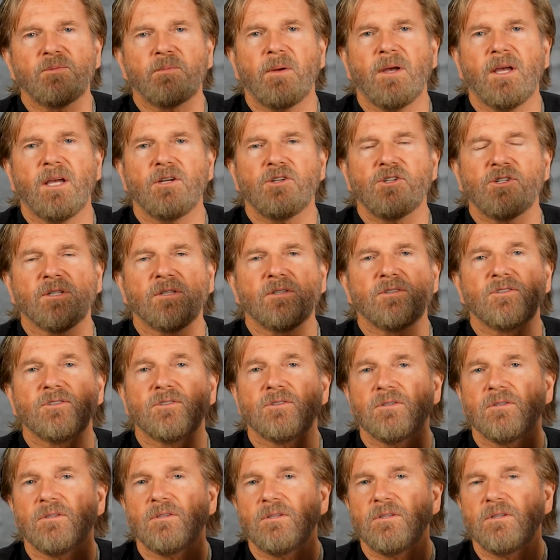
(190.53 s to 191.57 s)

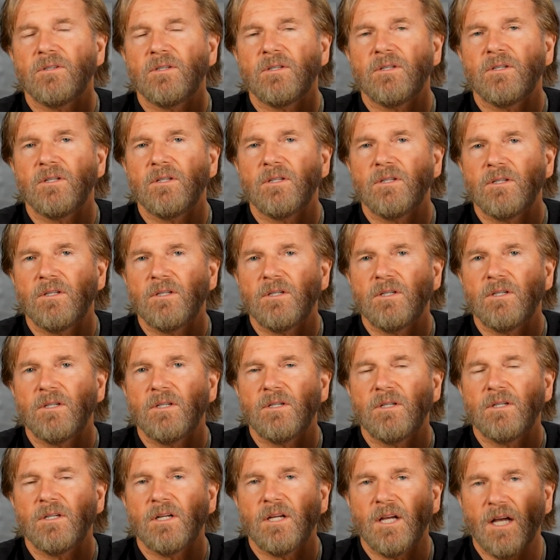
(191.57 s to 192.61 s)
patience,
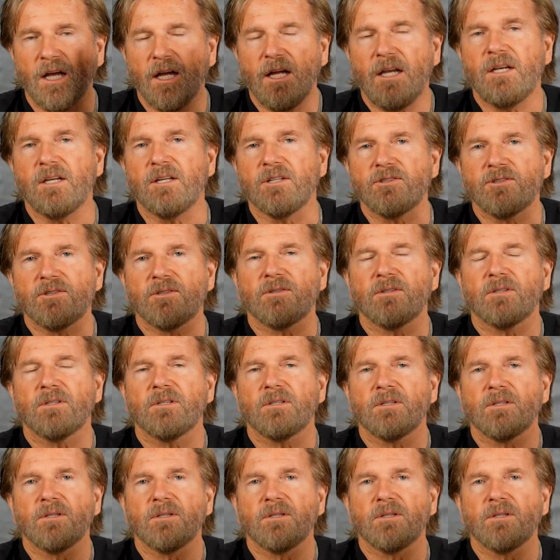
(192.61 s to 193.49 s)
kindness.